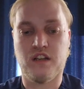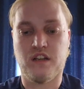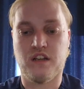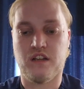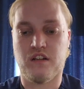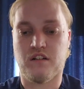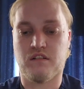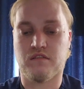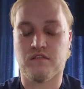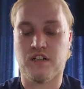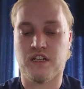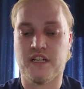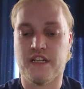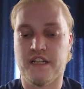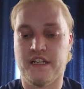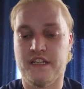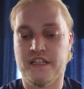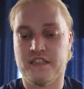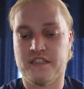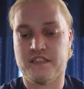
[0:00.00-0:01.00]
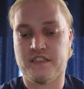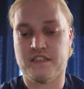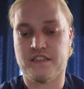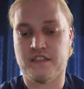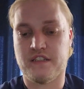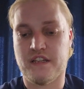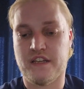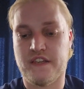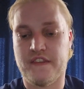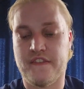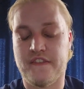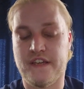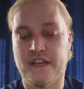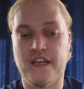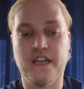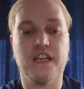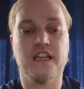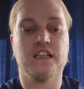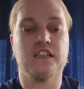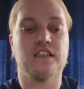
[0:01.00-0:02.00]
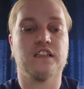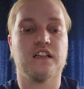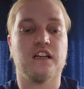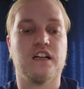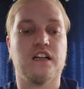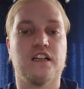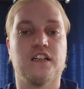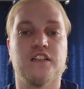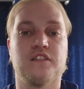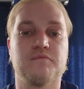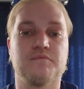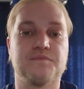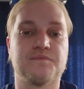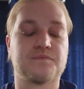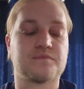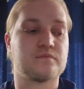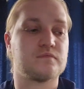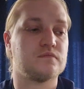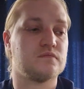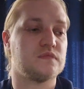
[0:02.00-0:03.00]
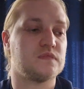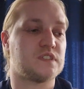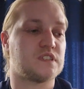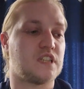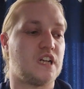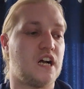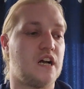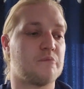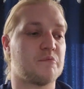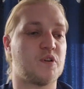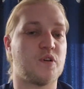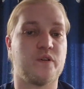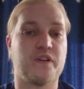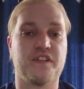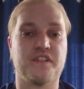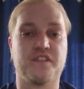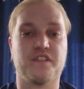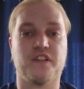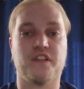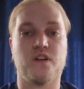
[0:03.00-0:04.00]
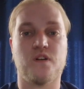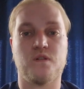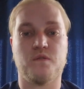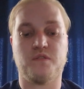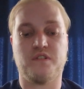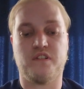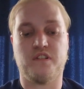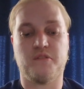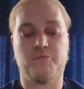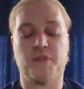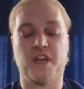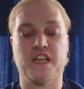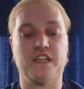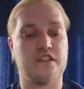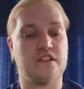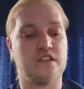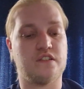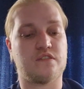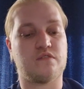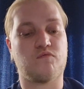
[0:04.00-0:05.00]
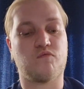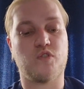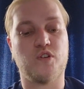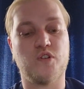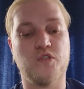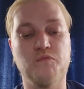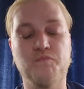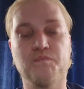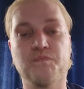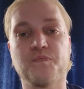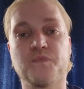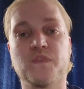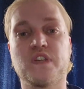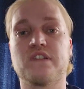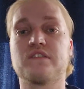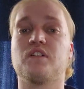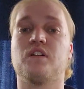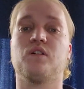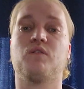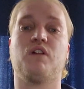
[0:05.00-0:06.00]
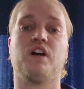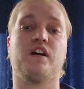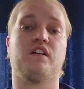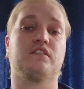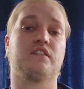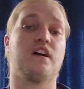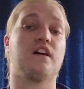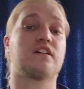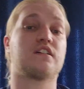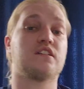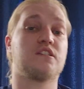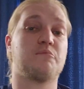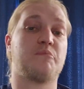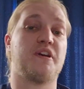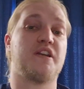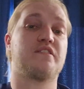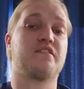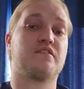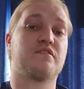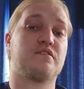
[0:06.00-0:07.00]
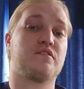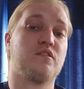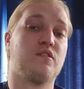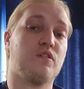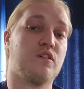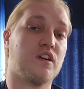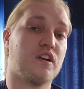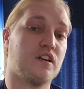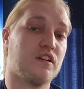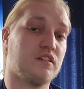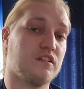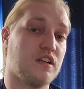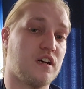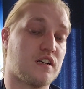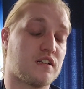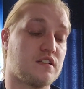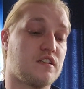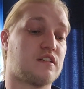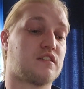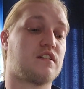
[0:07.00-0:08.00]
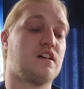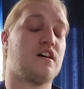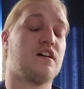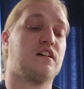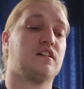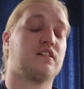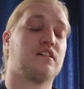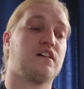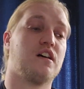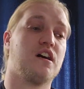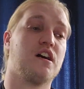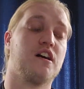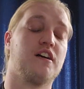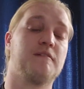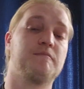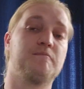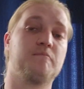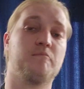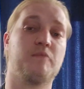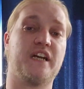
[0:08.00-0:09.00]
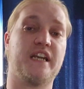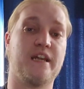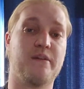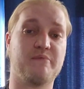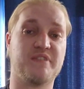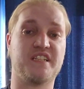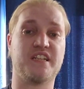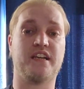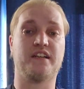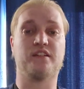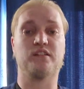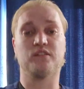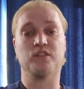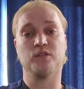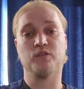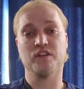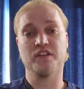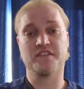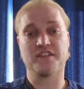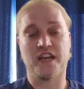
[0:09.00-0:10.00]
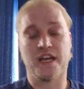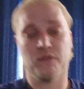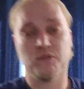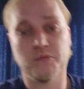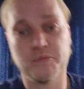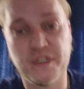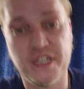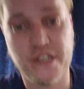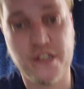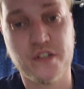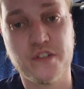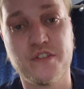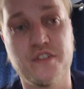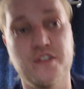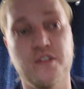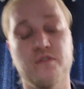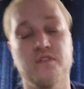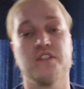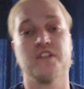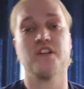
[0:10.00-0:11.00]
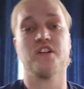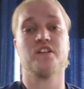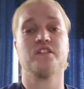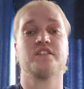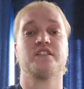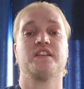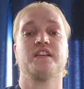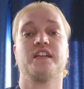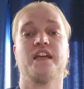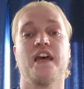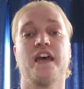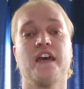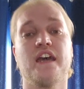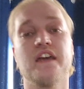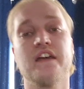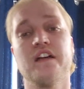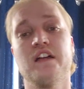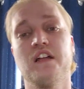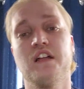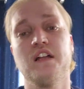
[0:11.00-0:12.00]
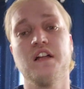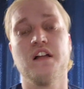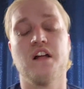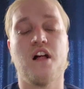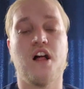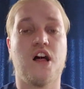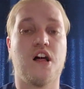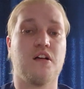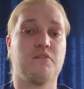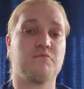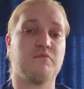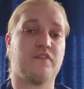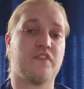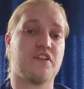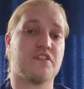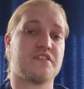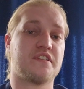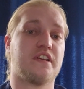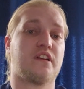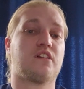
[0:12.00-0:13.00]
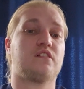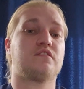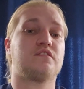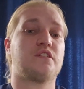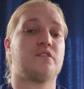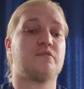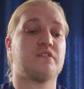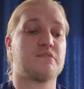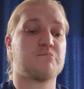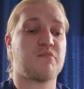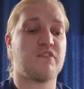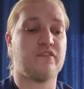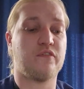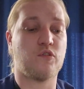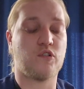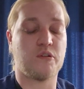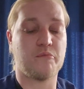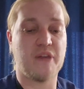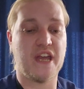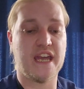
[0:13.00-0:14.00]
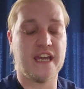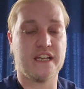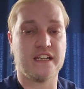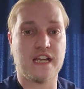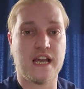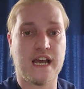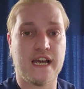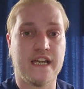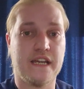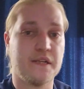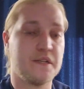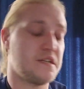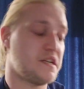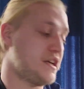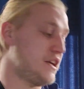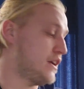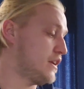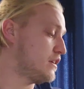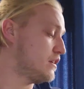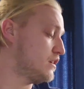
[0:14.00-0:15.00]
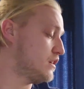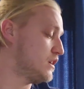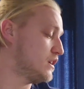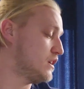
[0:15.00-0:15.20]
Alright, and then I'm going to go to the patient's room. So I'll knock on the patient's door, knock, knock, knock. My name is Daniel Lewis. I will be your student nurse today. First thing I'll do is perform hand hygiene.